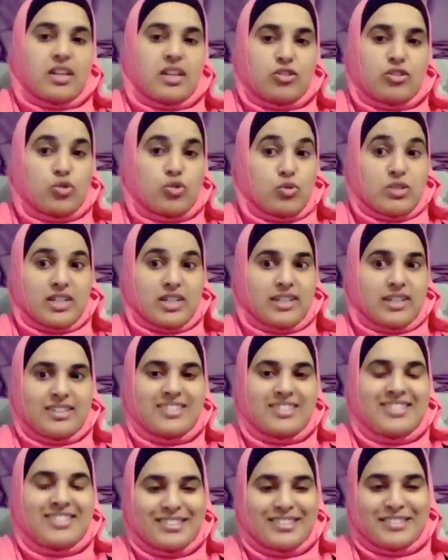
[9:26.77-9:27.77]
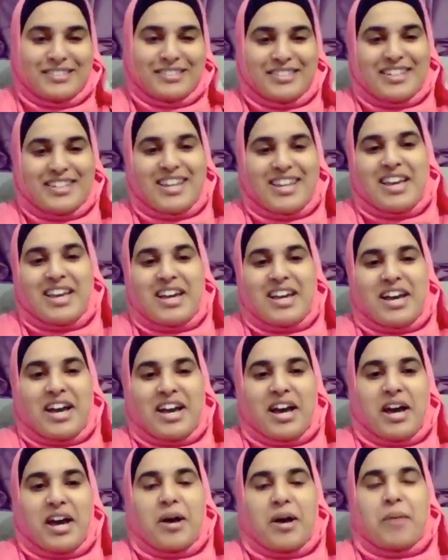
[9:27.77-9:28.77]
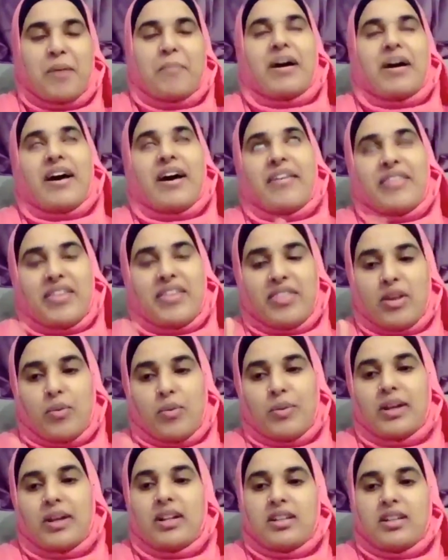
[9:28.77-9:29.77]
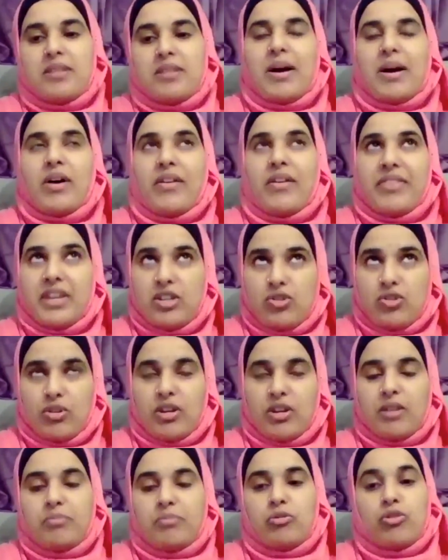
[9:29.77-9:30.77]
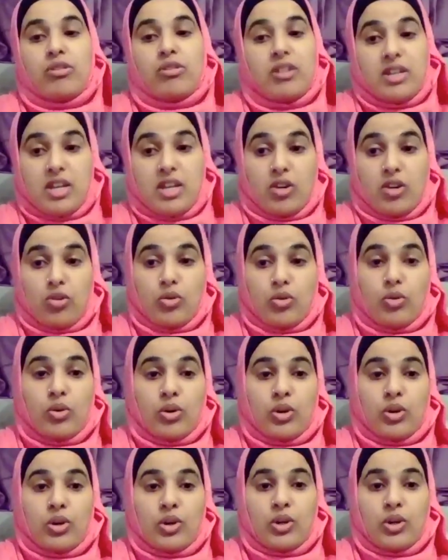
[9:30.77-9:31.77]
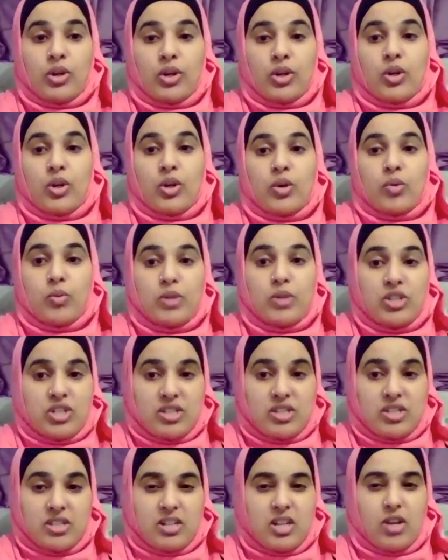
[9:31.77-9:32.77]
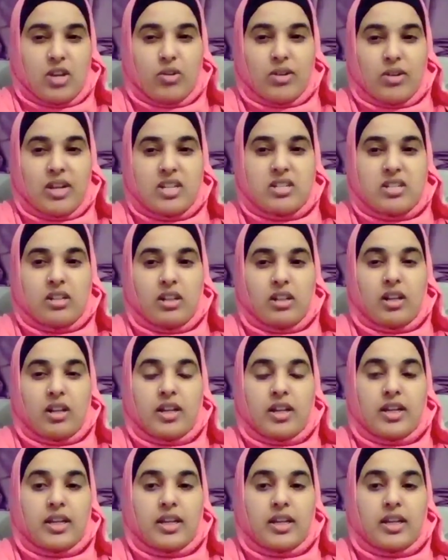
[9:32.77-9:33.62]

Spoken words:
2 seconds, and then they wheeled him out and they took him to the NICU, which is the neonatal